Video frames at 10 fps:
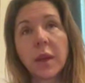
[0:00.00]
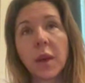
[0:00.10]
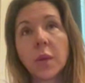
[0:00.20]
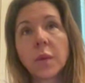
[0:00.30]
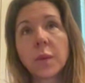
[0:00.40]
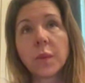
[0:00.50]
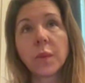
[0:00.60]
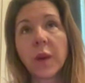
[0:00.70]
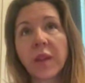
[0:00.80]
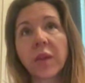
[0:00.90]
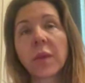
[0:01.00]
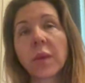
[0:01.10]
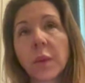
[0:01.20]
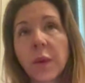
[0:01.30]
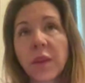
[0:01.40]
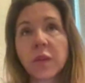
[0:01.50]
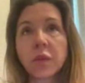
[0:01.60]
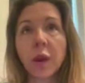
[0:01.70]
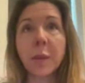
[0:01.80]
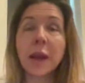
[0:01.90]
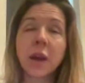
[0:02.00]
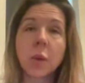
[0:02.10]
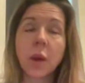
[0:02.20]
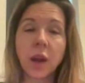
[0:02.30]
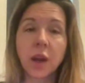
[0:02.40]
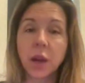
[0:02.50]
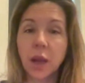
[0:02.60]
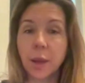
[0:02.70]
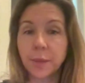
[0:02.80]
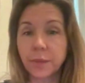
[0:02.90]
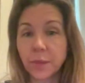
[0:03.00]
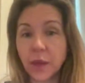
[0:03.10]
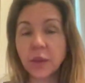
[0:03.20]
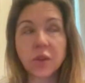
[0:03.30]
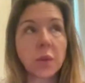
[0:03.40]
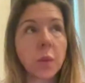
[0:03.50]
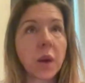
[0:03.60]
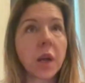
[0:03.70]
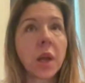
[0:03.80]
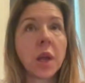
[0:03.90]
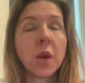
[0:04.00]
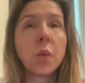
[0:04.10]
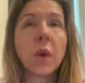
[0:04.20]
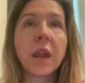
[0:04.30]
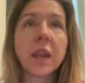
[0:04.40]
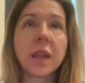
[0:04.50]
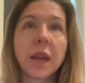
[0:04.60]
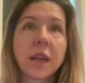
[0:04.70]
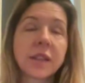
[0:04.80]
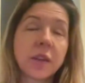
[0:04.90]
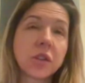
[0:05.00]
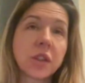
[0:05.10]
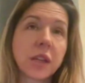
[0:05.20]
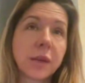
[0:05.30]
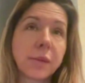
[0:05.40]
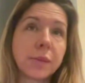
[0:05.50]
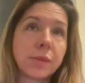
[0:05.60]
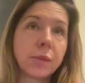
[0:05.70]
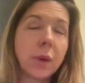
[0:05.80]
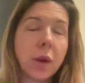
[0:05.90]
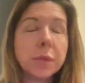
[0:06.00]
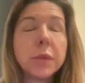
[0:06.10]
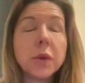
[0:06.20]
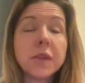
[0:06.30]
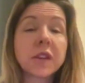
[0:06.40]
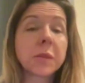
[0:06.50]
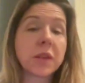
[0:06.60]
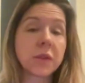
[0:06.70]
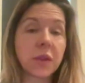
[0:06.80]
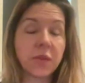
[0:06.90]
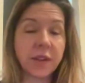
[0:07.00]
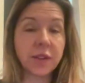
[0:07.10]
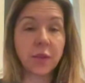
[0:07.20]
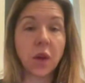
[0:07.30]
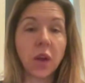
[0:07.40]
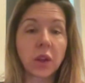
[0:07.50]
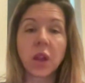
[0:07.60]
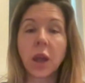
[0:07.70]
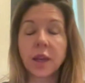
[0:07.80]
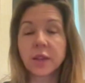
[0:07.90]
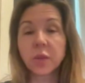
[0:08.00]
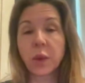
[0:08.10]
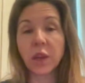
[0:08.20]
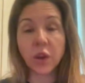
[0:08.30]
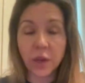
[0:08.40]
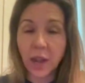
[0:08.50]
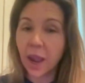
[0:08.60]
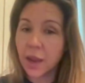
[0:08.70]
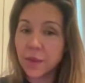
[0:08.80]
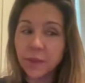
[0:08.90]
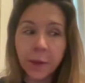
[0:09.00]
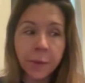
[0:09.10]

know, with Tribeca, where I used to work, we essentially, you know, moved as much of the festival online as we could have,